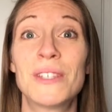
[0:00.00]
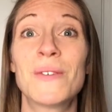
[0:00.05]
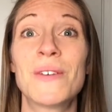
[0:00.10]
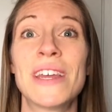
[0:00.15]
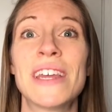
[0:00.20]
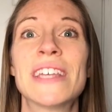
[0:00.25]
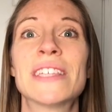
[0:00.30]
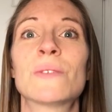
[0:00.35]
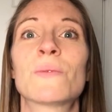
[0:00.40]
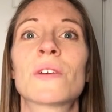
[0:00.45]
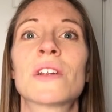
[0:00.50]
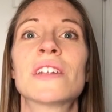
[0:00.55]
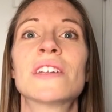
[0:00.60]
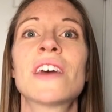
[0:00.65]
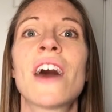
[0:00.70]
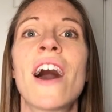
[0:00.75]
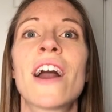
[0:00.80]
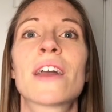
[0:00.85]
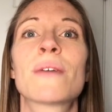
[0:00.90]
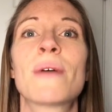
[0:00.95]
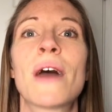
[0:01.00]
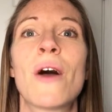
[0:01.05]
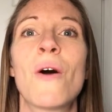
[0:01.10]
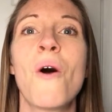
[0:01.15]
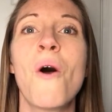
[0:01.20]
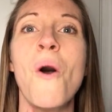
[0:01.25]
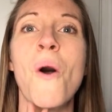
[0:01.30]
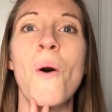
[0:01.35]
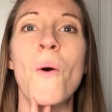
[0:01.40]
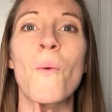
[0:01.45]
you it is. And we're going to talk about
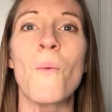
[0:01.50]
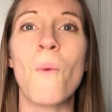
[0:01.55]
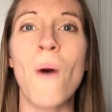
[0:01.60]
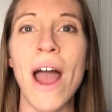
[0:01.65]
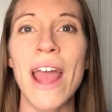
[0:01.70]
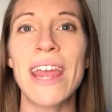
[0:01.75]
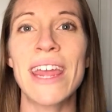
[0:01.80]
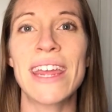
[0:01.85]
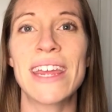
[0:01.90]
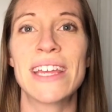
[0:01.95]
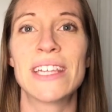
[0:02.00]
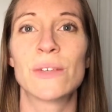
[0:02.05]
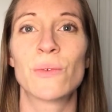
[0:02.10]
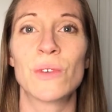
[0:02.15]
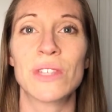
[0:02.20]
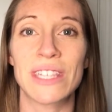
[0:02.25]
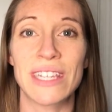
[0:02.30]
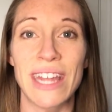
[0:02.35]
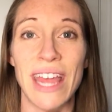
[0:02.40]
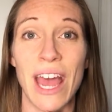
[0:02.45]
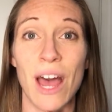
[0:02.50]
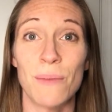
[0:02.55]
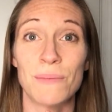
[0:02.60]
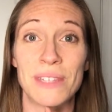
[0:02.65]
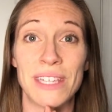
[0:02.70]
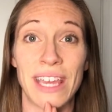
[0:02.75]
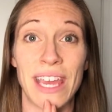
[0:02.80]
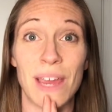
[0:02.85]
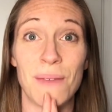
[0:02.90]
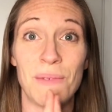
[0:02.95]
why it is and what's going to help
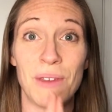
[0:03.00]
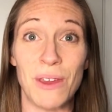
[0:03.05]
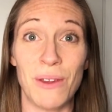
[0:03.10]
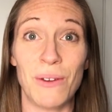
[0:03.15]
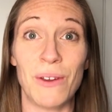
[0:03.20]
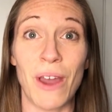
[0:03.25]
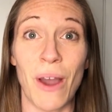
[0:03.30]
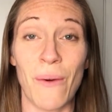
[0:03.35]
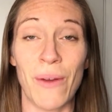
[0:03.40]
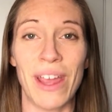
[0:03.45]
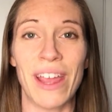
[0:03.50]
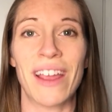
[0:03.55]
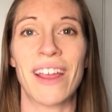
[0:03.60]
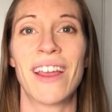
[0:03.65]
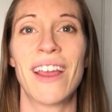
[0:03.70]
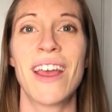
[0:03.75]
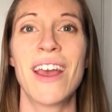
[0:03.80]
to keep you going.